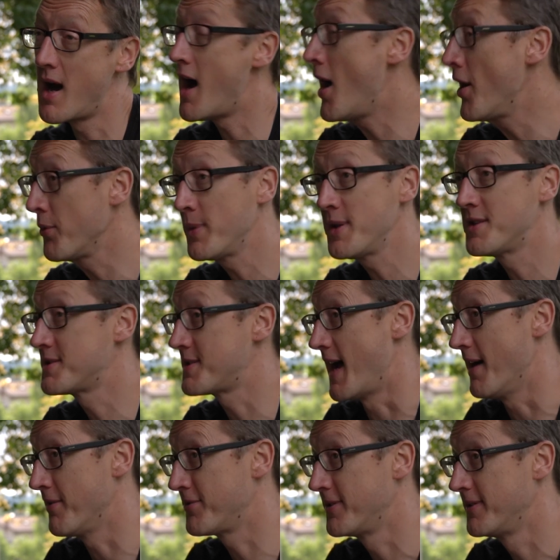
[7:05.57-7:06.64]
aren't with the
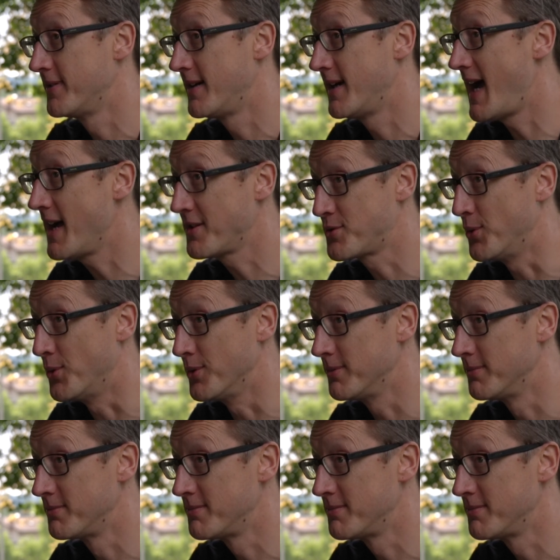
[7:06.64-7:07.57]
staff at all.